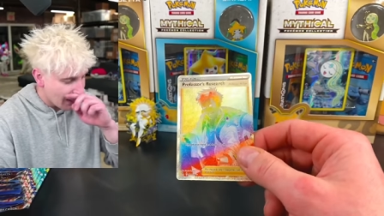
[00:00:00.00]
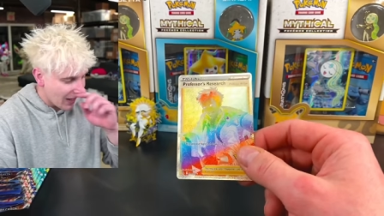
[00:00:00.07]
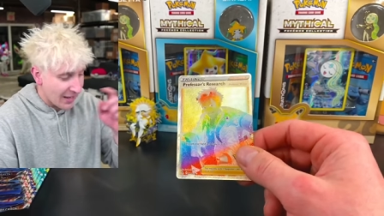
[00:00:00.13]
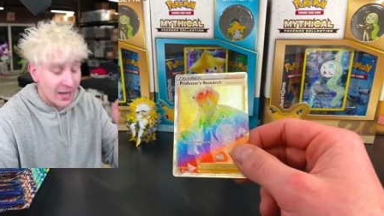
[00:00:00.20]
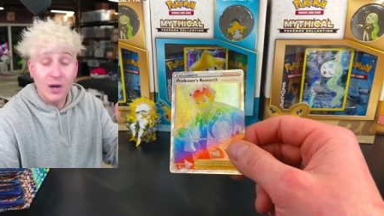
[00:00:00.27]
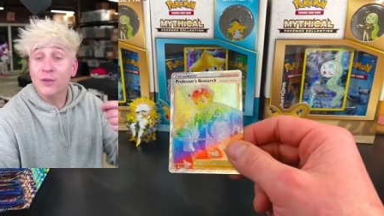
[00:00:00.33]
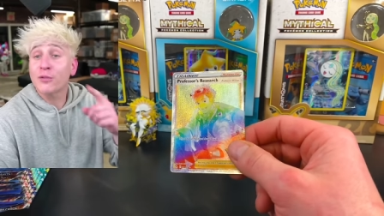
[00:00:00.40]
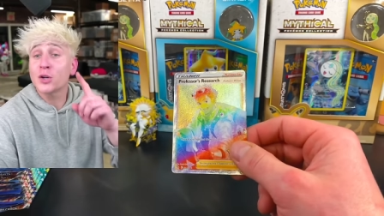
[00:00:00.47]

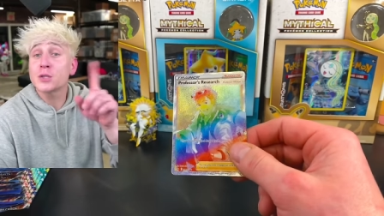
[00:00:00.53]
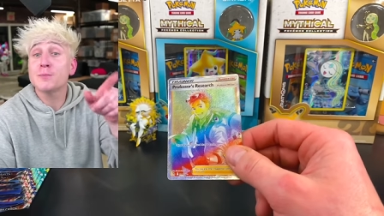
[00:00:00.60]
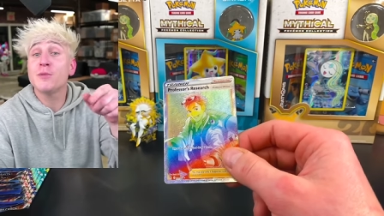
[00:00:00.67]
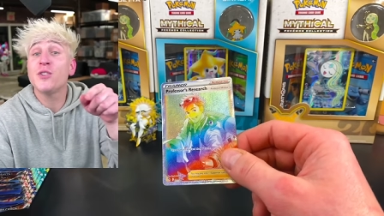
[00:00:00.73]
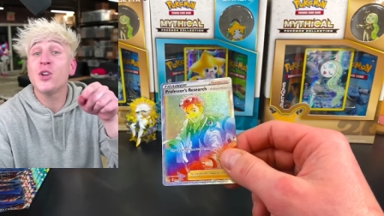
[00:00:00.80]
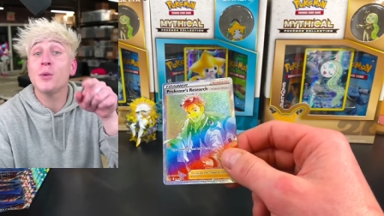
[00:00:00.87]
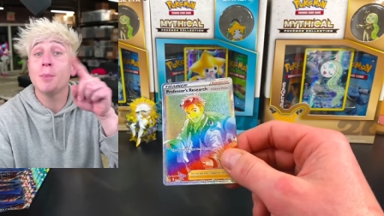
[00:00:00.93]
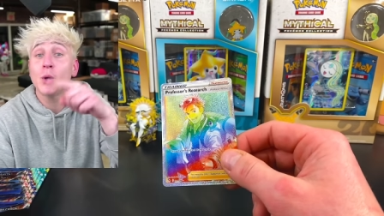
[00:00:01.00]
and our first
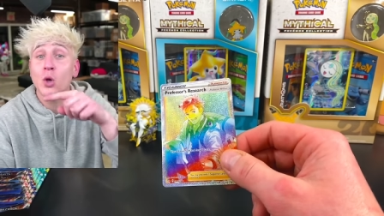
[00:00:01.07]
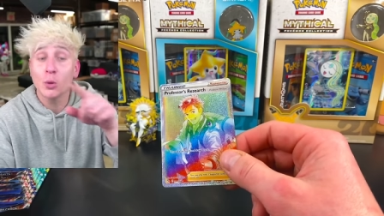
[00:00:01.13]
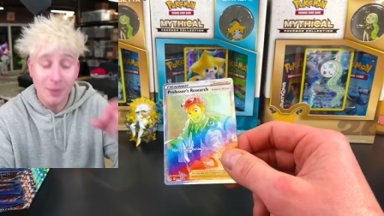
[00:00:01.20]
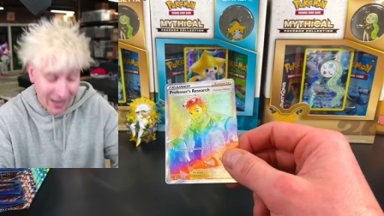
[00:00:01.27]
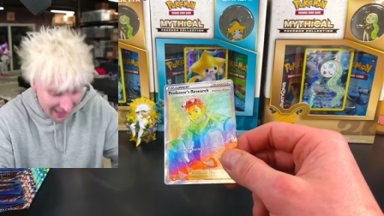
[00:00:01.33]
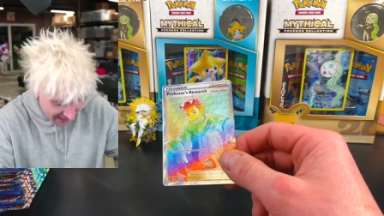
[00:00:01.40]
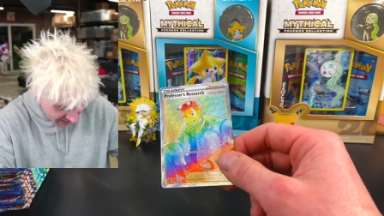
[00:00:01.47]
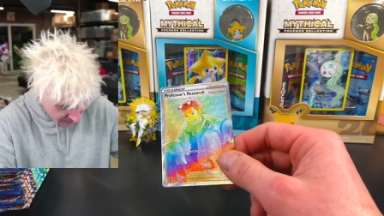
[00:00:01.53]
full pull
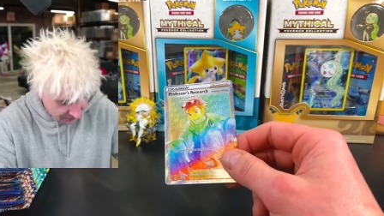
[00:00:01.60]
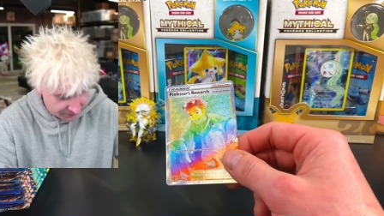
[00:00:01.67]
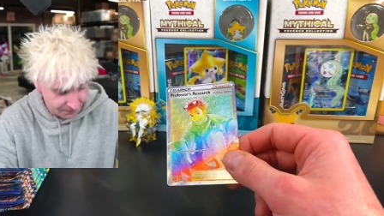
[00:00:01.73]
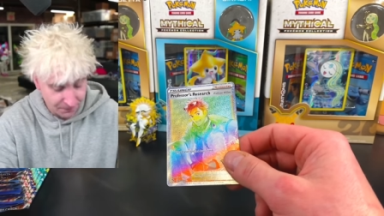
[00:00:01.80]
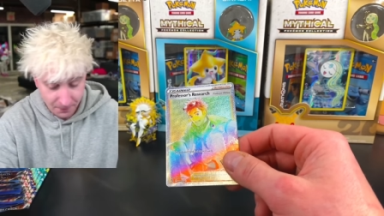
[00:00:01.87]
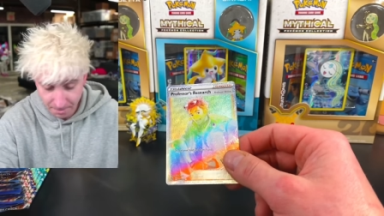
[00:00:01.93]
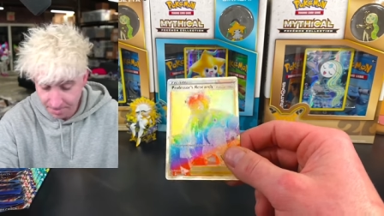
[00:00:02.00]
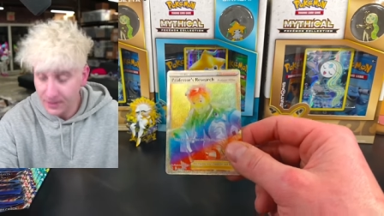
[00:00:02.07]
pad
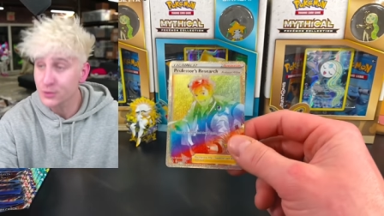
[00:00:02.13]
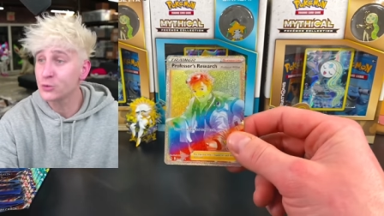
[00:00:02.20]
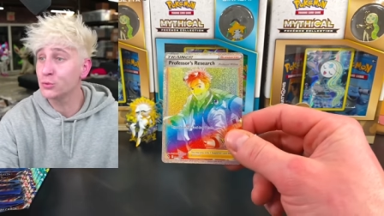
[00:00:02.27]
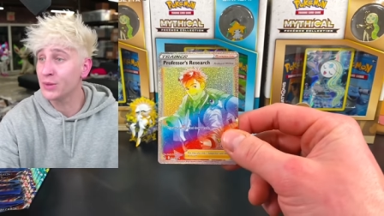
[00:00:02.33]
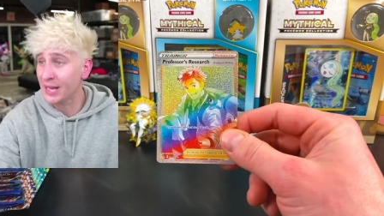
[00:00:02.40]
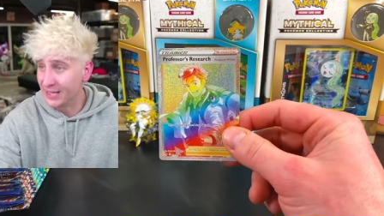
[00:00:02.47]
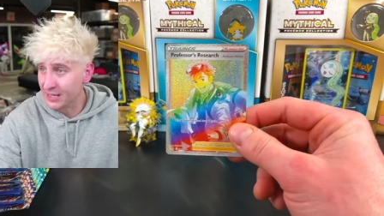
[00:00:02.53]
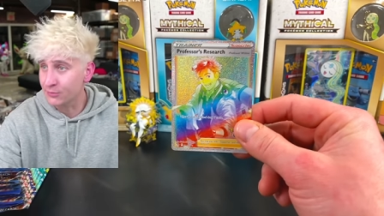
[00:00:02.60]
to
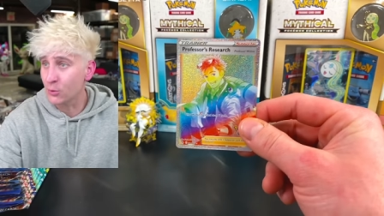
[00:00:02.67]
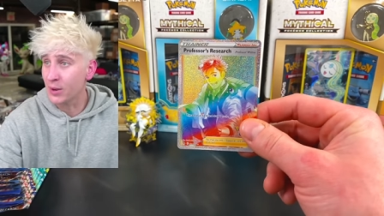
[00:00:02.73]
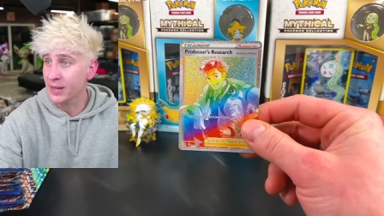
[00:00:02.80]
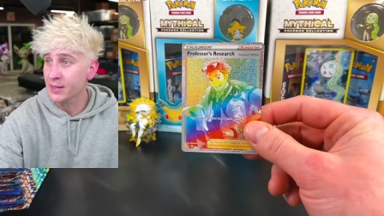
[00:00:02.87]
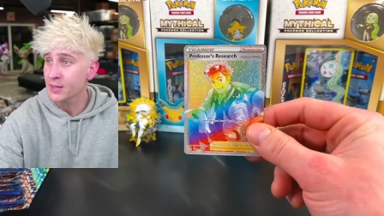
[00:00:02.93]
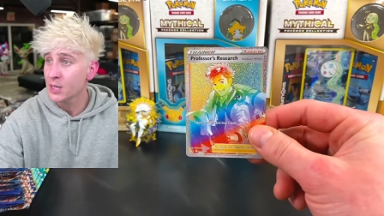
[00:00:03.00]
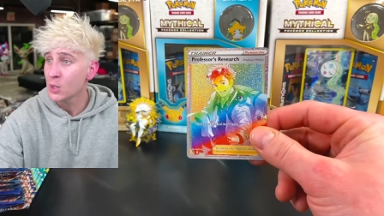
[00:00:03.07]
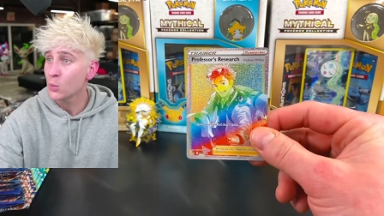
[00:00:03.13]
that giveaway,
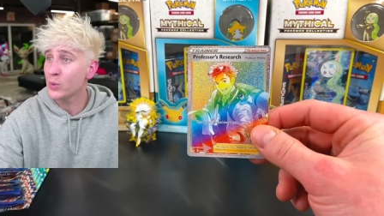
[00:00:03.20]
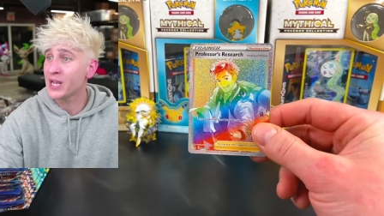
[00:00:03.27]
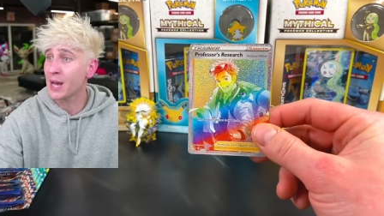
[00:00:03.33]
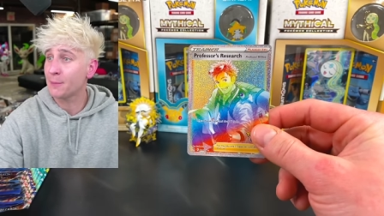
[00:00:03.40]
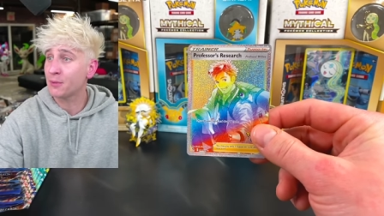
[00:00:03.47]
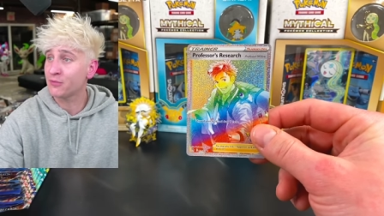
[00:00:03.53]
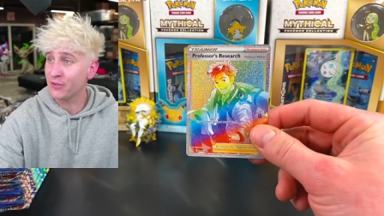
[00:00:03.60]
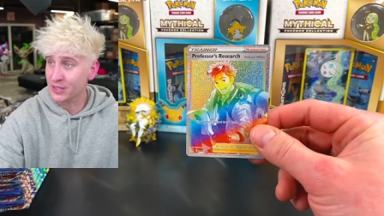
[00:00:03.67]
we
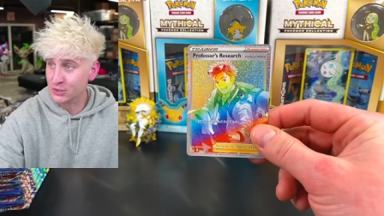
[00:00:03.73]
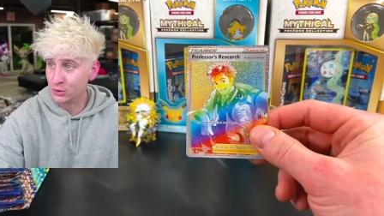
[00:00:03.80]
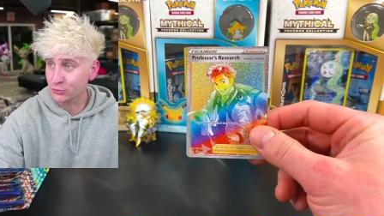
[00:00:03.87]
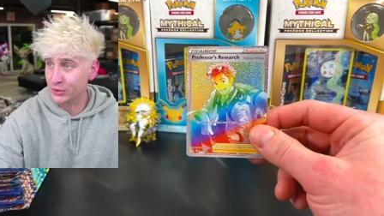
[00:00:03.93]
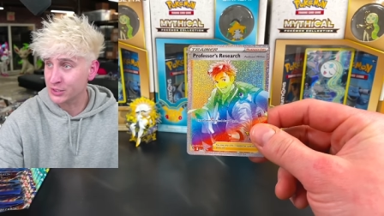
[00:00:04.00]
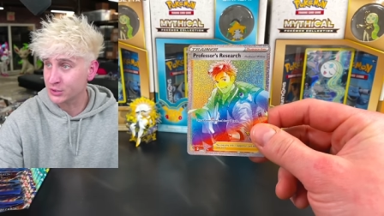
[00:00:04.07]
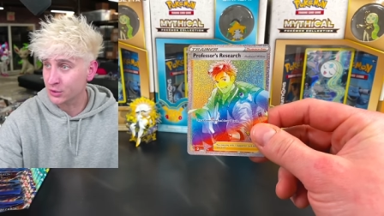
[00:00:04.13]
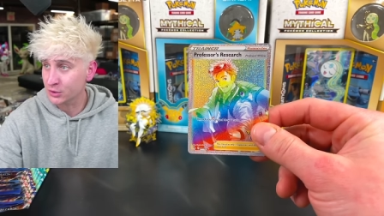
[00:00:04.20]
got Professor's
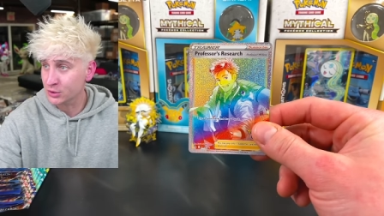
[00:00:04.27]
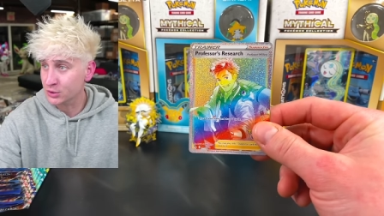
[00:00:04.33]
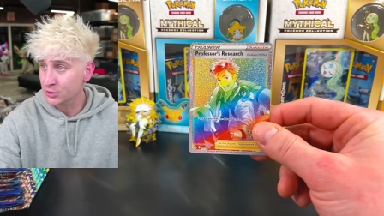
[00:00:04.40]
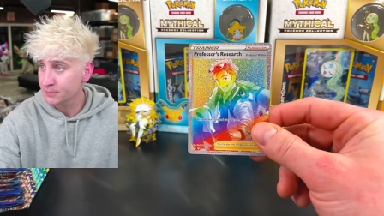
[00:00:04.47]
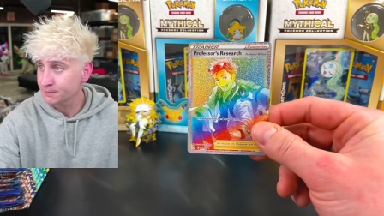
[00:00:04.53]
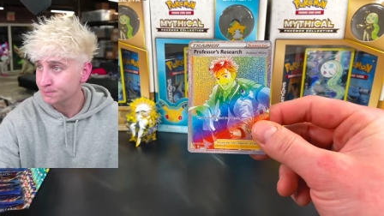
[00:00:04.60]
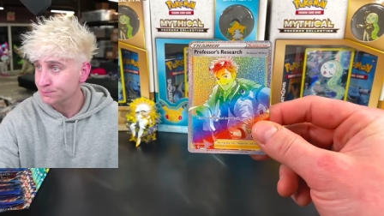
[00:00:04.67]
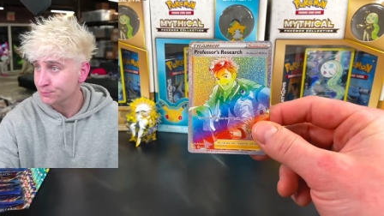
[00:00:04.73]
Research,
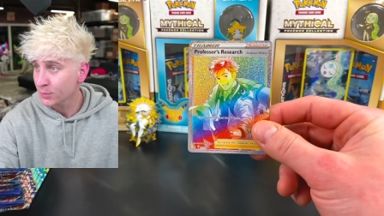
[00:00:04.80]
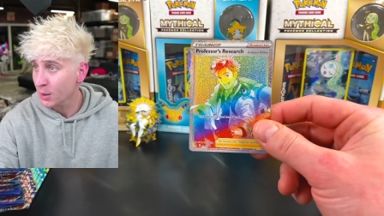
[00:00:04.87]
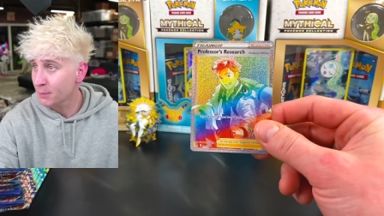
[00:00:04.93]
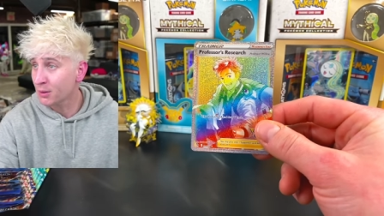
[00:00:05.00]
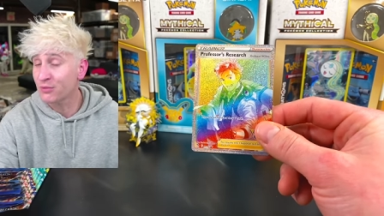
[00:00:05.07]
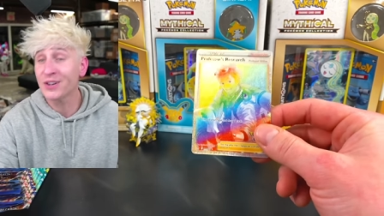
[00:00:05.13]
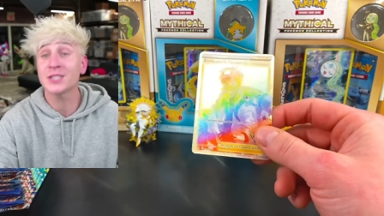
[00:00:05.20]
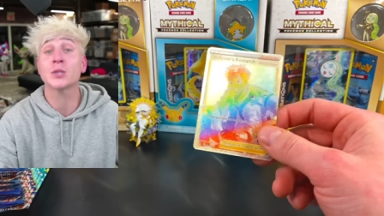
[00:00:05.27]

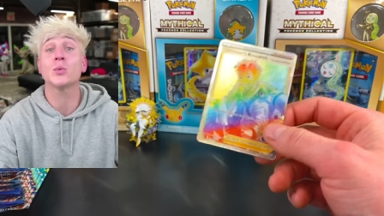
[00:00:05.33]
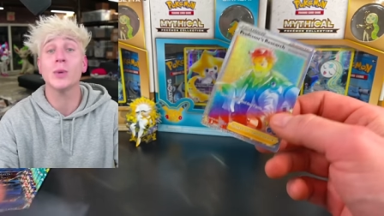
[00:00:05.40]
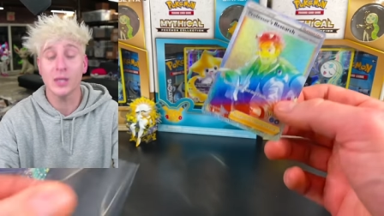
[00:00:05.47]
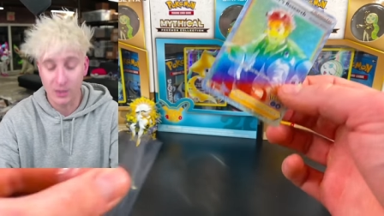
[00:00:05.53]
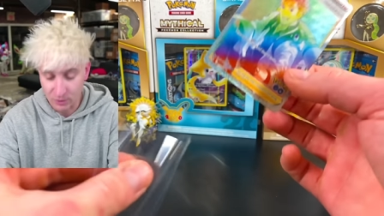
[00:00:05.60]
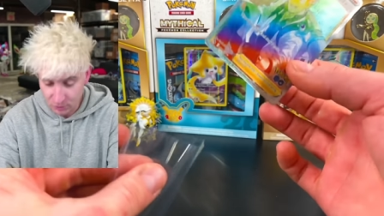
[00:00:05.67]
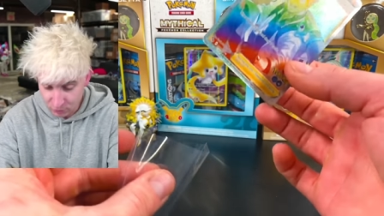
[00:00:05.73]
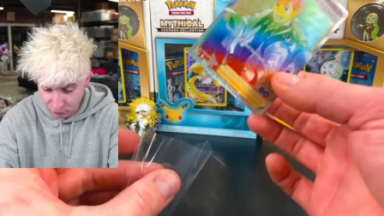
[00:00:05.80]
Professor
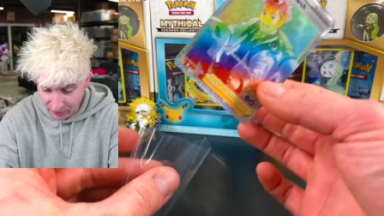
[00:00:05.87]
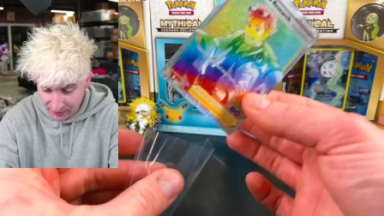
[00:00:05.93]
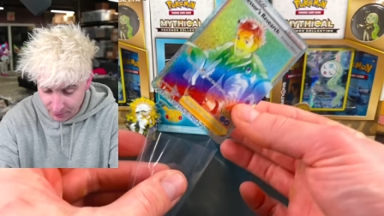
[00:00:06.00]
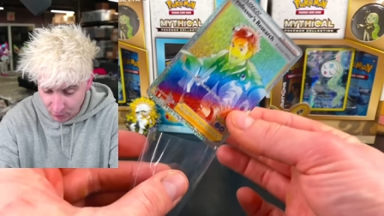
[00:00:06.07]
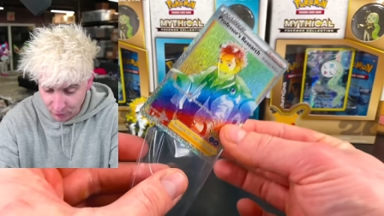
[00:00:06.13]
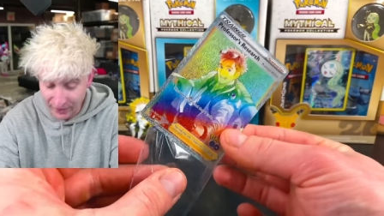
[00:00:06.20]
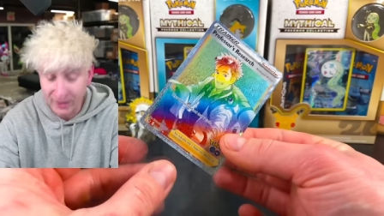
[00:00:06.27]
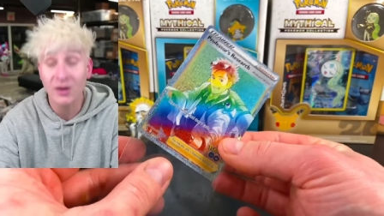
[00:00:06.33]
Willow,
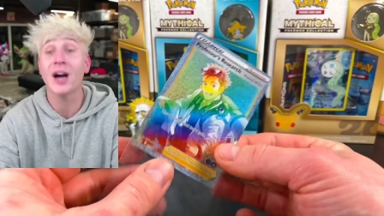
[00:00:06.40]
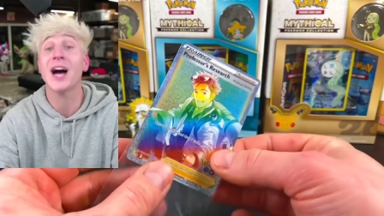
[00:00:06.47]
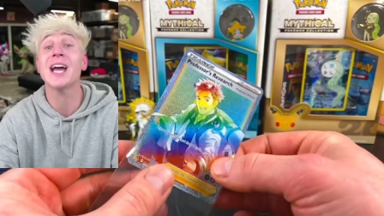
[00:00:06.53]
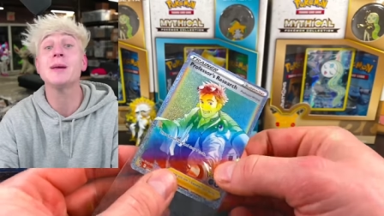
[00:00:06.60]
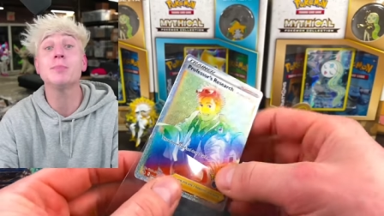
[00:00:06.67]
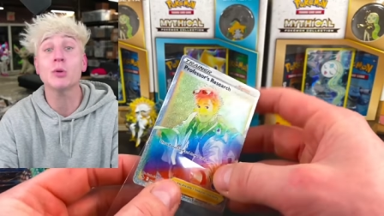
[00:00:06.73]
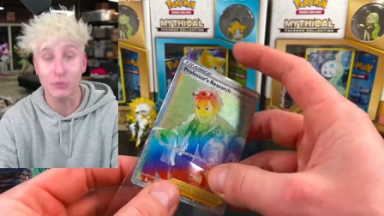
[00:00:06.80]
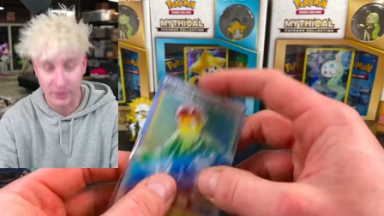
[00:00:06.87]
Rainbow Rare,
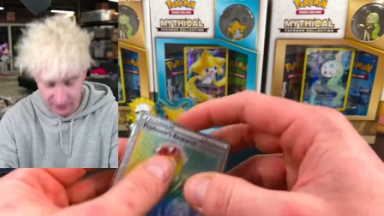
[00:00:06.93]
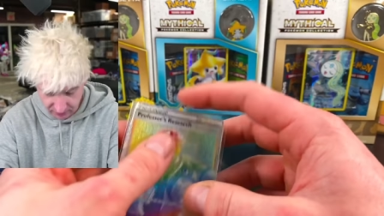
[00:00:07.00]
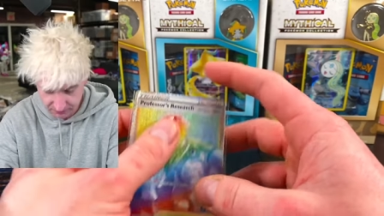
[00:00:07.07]
Hyper Rare.